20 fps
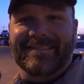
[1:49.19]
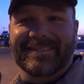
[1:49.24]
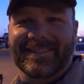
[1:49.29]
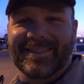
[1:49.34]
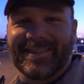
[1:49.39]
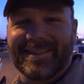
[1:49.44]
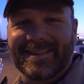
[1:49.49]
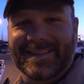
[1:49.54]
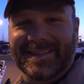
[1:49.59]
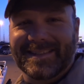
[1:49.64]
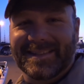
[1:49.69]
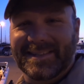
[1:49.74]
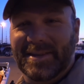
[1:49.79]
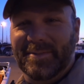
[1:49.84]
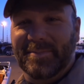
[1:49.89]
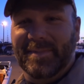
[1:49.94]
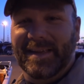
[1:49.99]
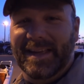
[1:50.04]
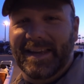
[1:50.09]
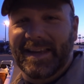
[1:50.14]
noises in
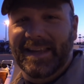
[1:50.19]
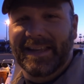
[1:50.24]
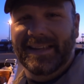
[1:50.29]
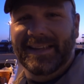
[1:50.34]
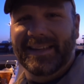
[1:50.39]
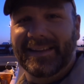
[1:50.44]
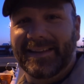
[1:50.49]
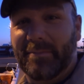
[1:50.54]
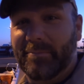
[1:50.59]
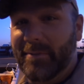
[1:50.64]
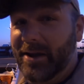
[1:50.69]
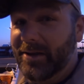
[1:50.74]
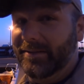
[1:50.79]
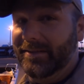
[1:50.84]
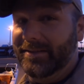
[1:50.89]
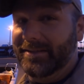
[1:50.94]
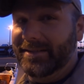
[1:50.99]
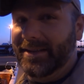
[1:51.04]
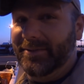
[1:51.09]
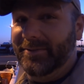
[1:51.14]
the bed, and I'm not
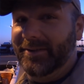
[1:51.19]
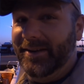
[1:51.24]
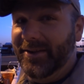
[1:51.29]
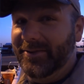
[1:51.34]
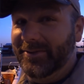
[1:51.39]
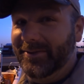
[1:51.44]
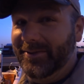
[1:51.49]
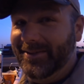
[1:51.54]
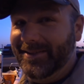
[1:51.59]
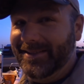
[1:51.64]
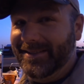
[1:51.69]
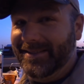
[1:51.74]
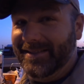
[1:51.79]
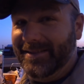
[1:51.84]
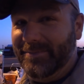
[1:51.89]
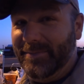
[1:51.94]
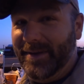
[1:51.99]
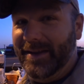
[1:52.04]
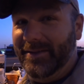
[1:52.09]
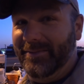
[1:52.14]
going to say what other noises
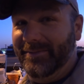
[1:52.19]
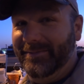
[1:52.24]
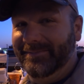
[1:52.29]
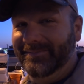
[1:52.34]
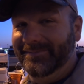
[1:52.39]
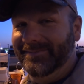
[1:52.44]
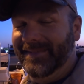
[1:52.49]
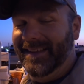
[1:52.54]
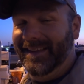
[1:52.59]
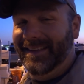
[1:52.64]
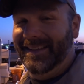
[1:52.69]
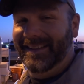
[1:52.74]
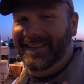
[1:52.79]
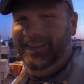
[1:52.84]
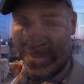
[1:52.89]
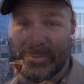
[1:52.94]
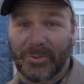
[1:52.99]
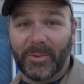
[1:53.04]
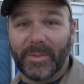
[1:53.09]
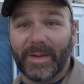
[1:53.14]
he made.
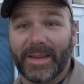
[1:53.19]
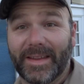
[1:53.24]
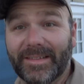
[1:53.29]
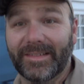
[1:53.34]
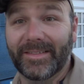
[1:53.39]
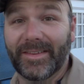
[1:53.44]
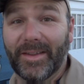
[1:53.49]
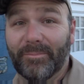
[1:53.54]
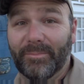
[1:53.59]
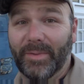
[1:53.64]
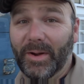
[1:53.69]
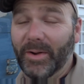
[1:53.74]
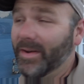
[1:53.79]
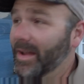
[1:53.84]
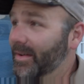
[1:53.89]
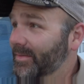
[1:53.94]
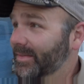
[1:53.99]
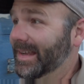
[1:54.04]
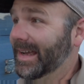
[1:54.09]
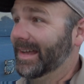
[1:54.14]
Before we get on the boat,
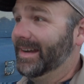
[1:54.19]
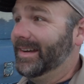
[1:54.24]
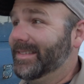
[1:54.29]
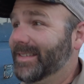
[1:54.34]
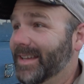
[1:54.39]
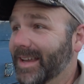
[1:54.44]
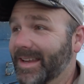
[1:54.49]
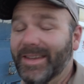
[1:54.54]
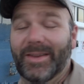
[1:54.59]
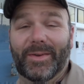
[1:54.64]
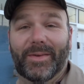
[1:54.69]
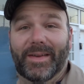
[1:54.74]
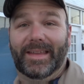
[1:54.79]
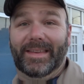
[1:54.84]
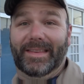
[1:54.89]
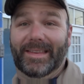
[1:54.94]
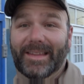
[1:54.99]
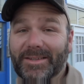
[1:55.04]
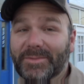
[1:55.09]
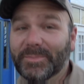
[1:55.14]
I've got to take you
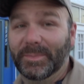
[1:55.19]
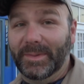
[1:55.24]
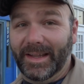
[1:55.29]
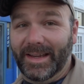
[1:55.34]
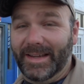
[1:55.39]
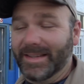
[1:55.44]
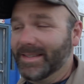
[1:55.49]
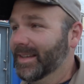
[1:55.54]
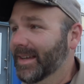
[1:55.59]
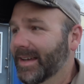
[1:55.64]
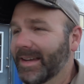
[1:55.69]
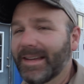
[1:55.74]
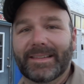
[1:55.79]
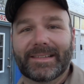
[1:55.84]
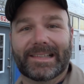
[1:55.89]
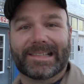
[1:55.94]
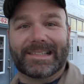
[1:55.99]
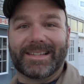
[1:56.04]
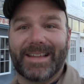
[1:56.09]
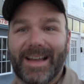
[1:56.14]
in this place.
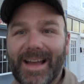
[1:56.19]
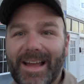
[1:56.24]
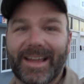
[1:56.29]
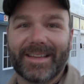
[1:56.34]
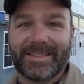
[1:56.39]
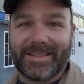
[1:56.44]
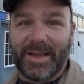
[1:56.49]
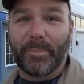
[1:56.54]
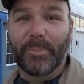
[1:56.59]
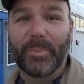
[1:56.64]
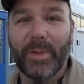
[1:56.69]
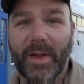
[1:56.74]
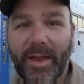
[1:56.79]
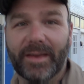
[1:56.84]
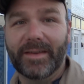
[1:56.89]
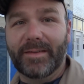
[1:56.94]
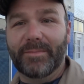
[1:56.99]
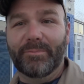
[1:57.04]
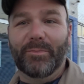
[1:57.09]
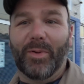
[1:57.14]
This guy has a
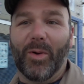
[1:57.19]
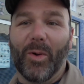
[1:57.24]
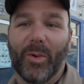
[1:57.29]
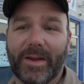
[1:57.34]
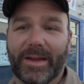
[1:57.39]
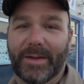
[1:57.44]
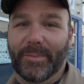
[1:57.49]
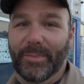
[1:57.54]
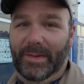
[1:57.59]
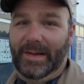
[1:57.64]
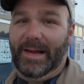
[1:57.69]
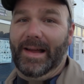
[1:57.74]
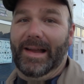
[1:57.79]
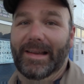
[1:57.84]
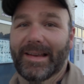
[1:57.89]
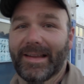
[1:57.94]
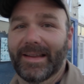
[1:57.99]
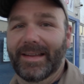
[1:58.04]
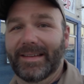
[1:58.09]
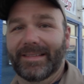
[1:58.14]
pet
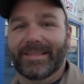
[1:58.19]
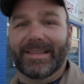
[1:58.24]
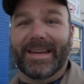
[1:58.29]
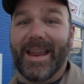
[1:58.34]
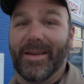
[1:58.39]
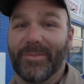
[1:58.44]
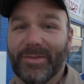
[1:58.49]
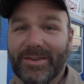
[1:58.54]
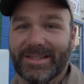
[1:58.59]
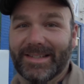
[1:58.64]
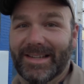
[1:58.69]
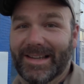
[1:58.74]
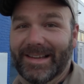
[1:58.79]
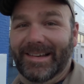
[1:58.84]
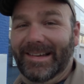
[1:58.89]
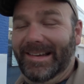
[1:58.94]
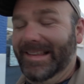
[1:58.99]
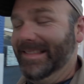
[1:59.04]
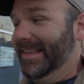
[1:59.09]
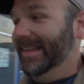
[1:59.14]
porcupine. Never seen
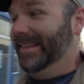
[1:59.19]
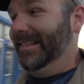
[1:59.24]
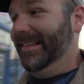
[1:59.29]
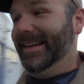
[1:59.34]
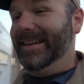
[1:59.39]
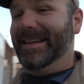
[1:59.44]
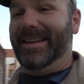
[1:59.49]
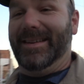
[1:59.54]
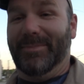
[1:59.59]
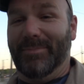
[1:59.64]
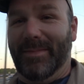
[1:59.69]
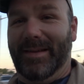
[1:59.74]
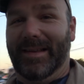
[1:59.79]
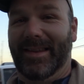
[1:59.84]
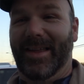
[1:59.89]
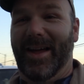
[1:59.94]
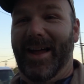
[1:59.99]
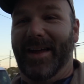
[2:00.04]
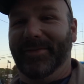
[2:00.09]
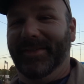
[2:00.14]
anything like it in my
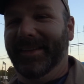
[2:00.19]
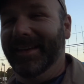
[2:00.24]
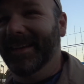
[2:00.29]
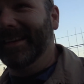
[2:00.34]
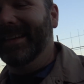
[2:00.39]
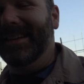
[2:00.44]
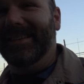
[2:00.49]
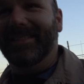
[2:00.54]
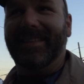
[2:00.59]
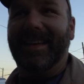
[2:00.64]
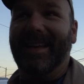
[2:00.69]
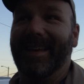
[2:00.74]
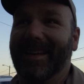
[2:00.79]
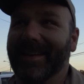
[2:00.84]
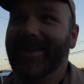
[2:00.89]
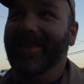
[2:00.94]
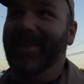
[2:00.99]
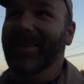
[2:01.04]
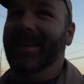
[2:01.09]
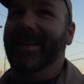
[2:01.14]
life. You got
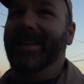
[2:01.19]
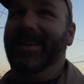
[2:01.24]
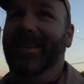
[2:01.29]
to go in